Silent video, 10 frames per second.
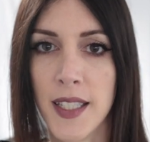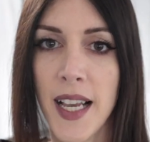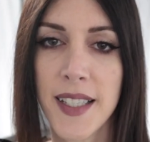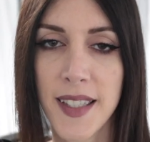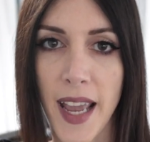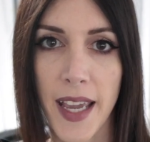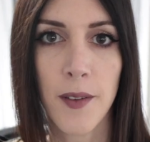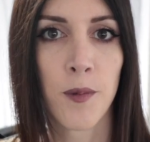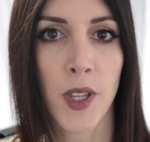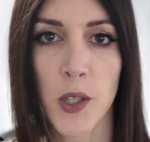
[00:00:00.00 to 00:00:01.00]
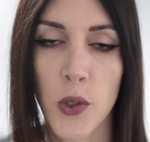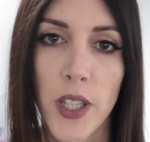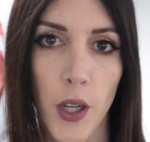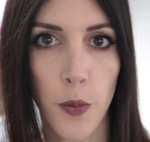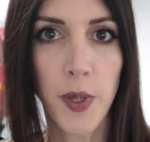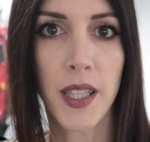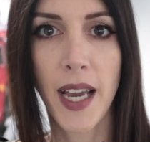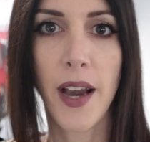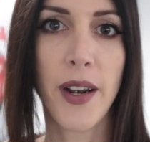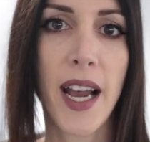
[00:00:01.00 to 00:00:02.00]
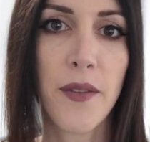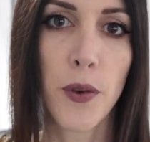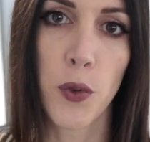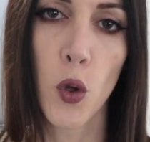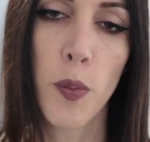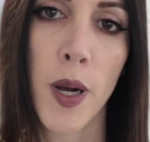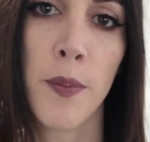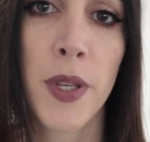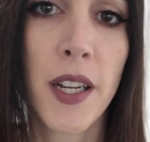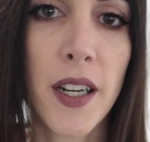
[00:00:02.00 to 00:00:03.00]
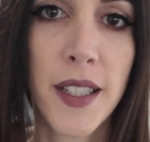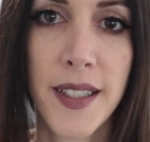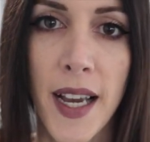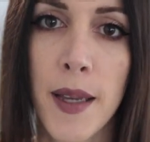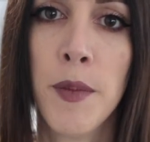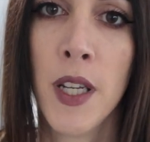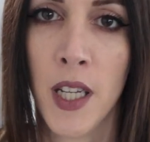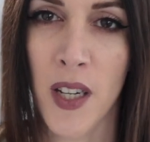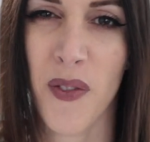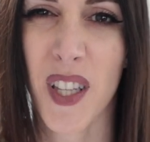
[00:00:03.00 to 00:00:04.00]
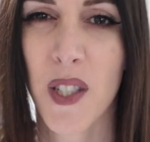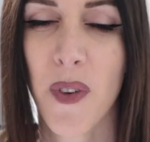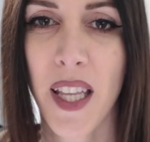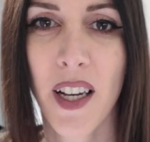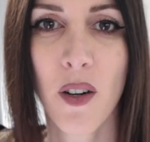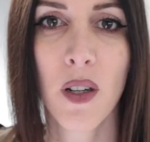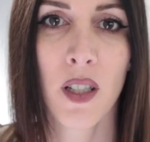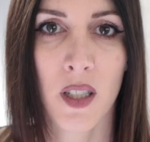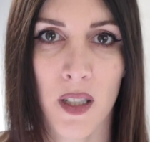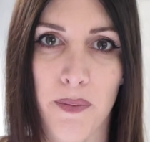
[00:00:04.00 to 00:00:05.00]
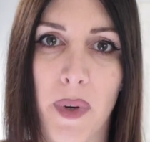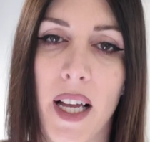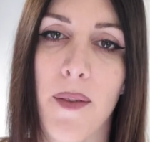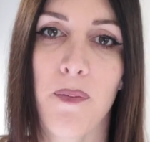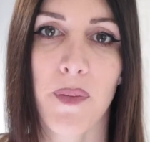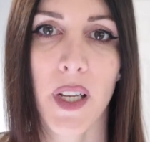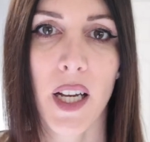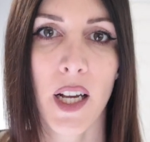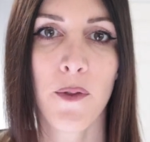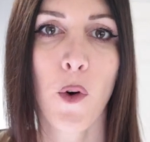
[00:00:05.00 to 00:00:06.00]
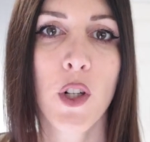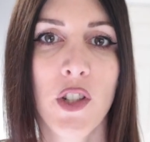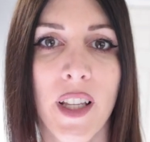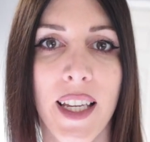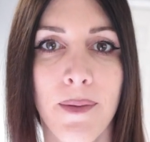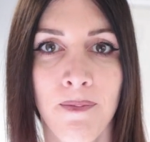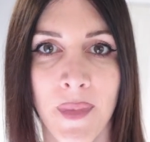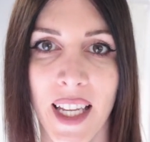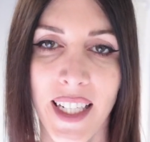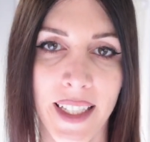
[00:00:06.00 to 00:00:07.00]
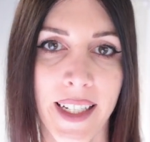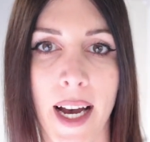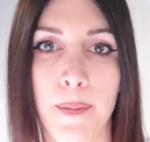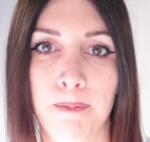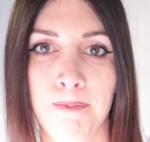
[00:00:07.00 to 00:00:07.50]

the next day. I was really hoping that I would have the fuel pump here in time for this video, but unfortunately, it didn't come.